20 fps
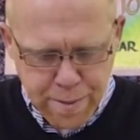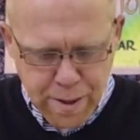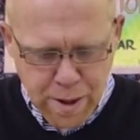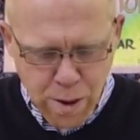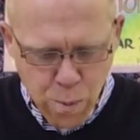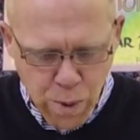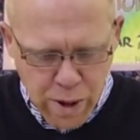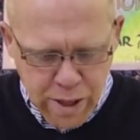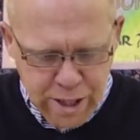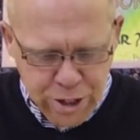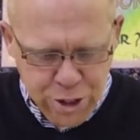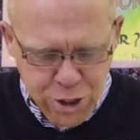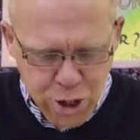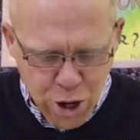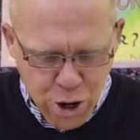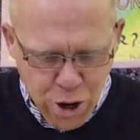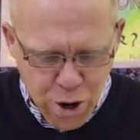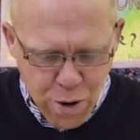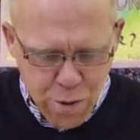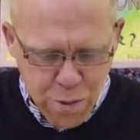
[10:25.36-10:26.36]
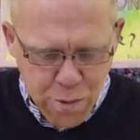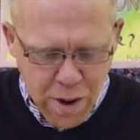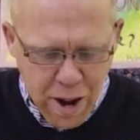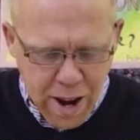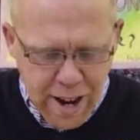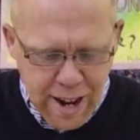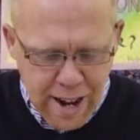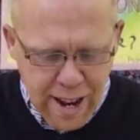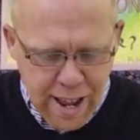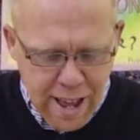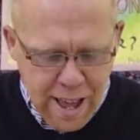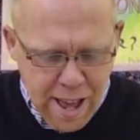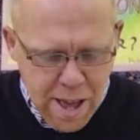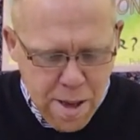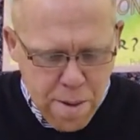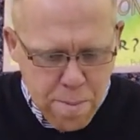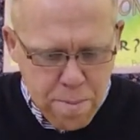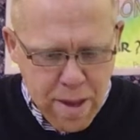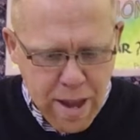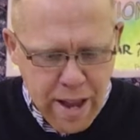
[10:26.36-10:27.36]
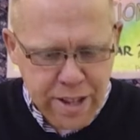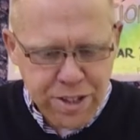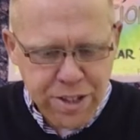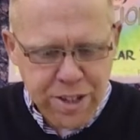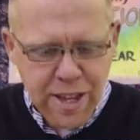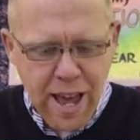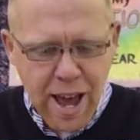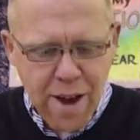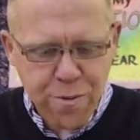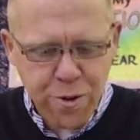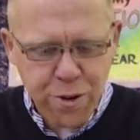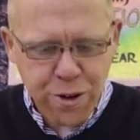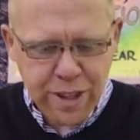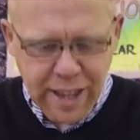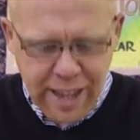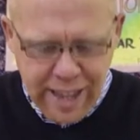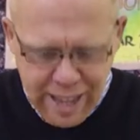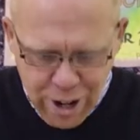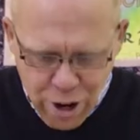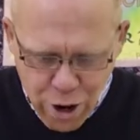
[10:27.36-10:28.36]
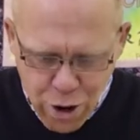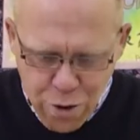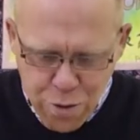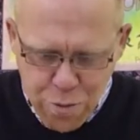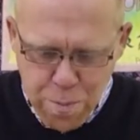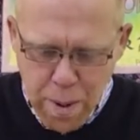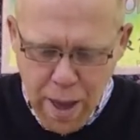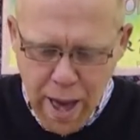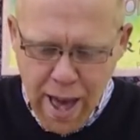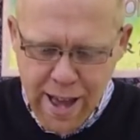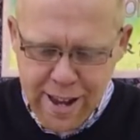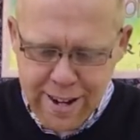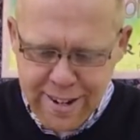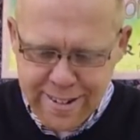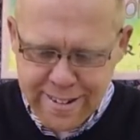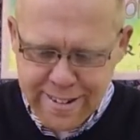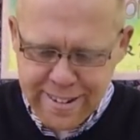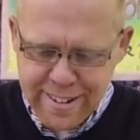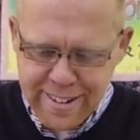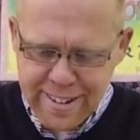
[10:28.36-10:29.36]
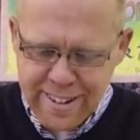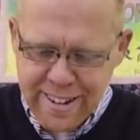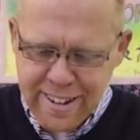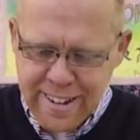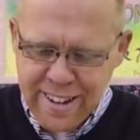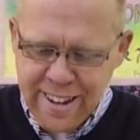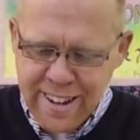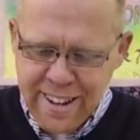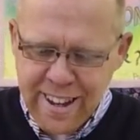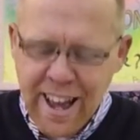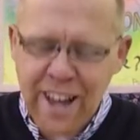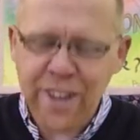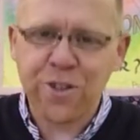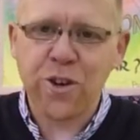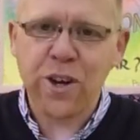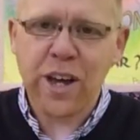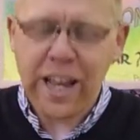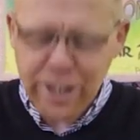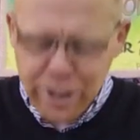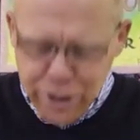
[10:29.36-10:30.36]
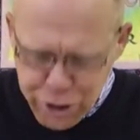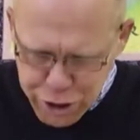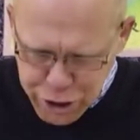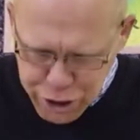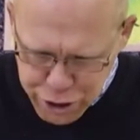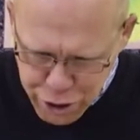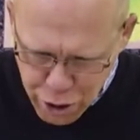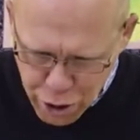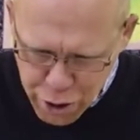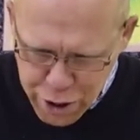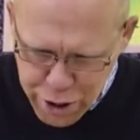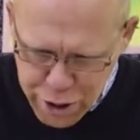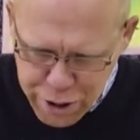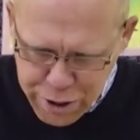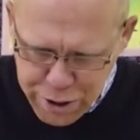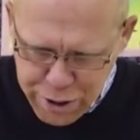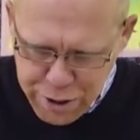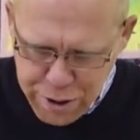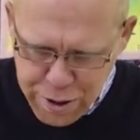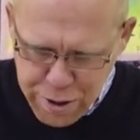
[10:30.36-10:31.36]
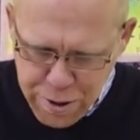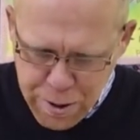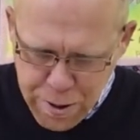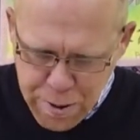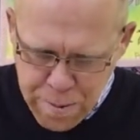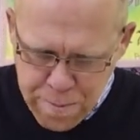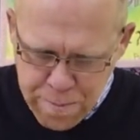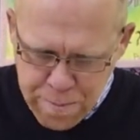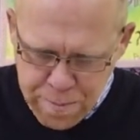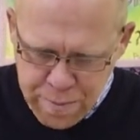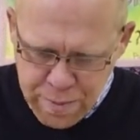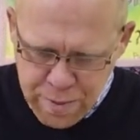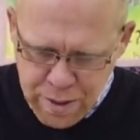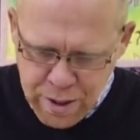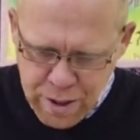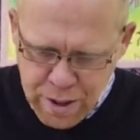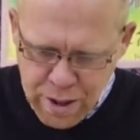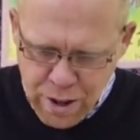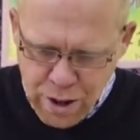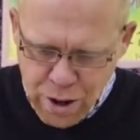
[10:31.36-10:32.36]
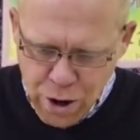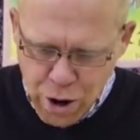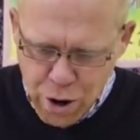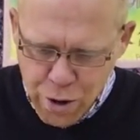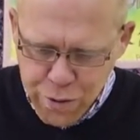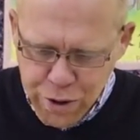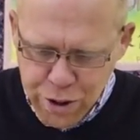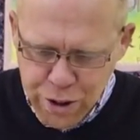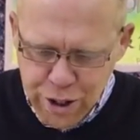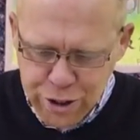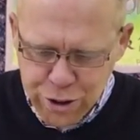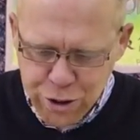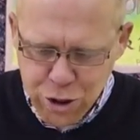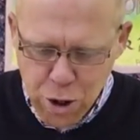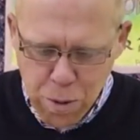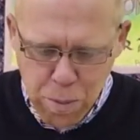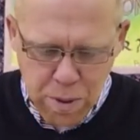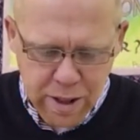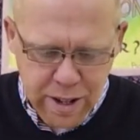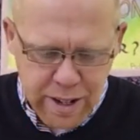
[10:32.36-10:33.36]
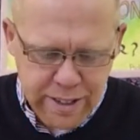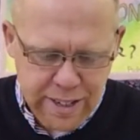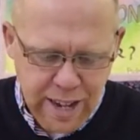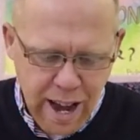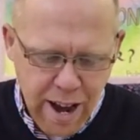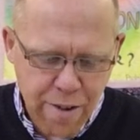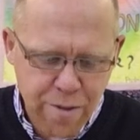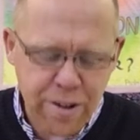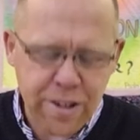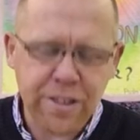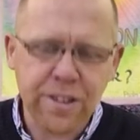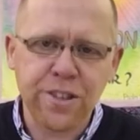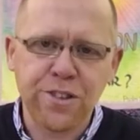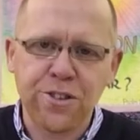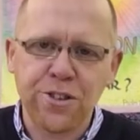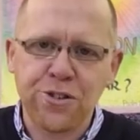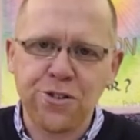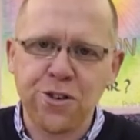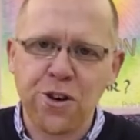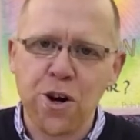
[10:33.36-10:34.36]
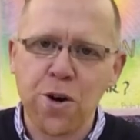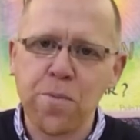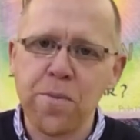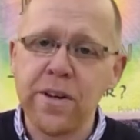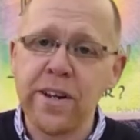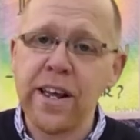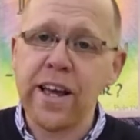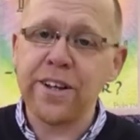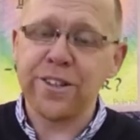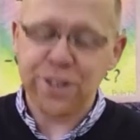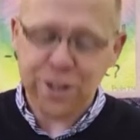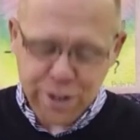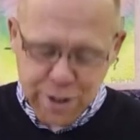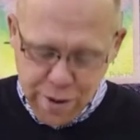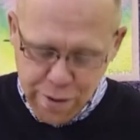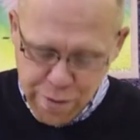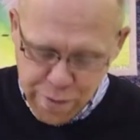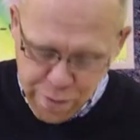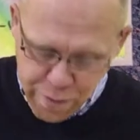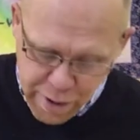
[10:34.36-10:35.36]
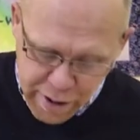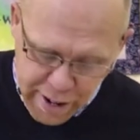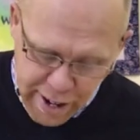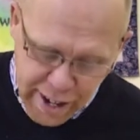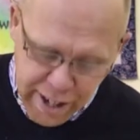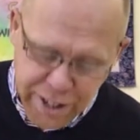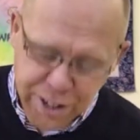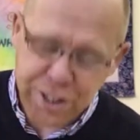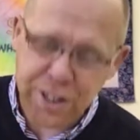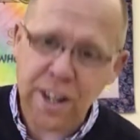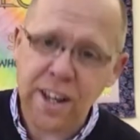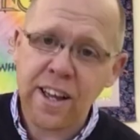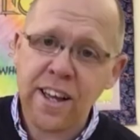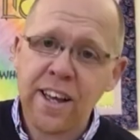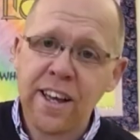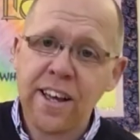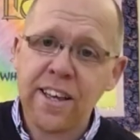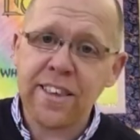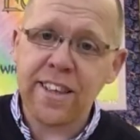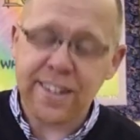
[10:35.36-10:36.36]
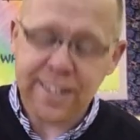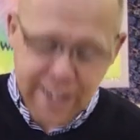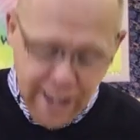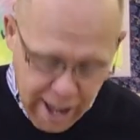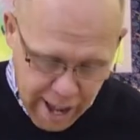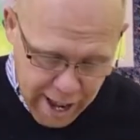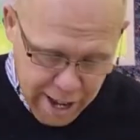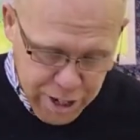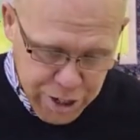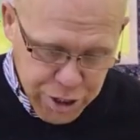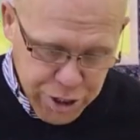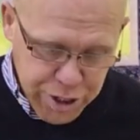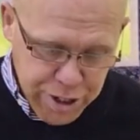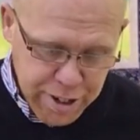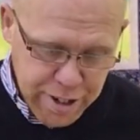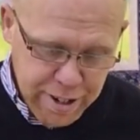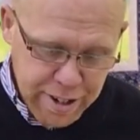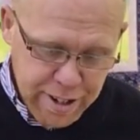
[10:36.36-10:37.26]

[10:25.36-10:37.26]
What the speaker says: And when the sluggard finally makes the effort to get out of bed and to get started, often the trouble is having the determination to finish the task.